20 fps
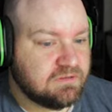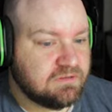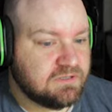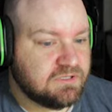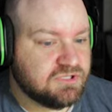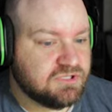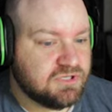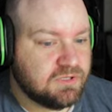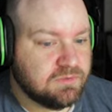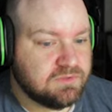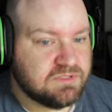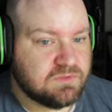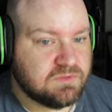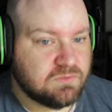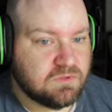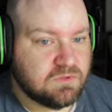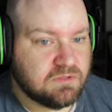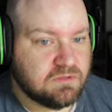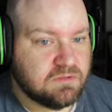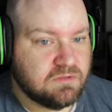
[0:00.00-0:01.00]
the chosen
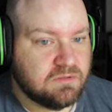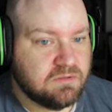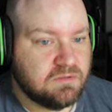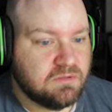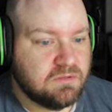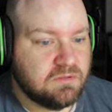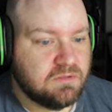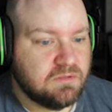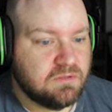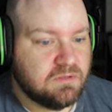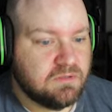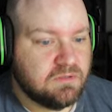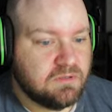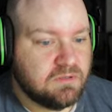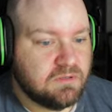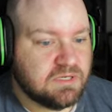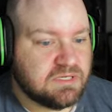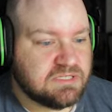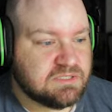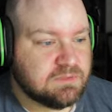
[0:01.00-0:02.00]
one.
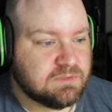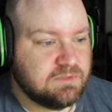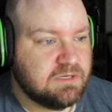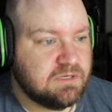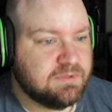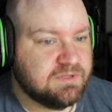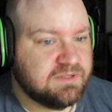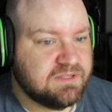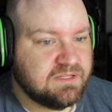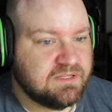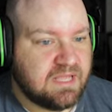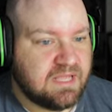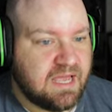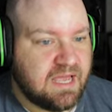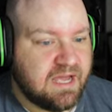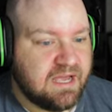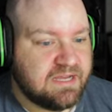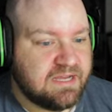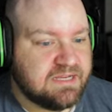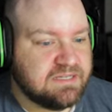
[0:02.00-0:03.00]
Okay, so we need to put the
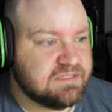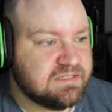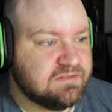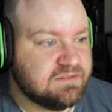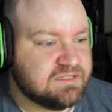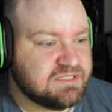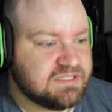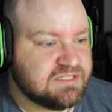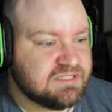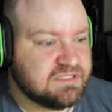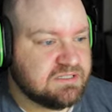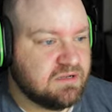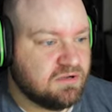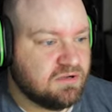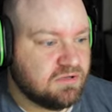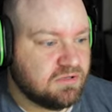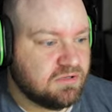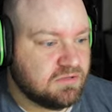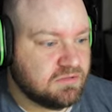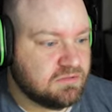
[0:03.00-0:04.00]
eyes in the
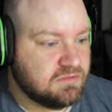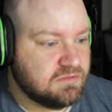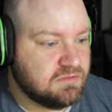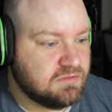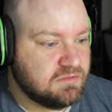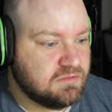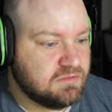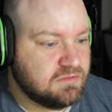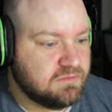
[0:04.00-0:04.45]
skull.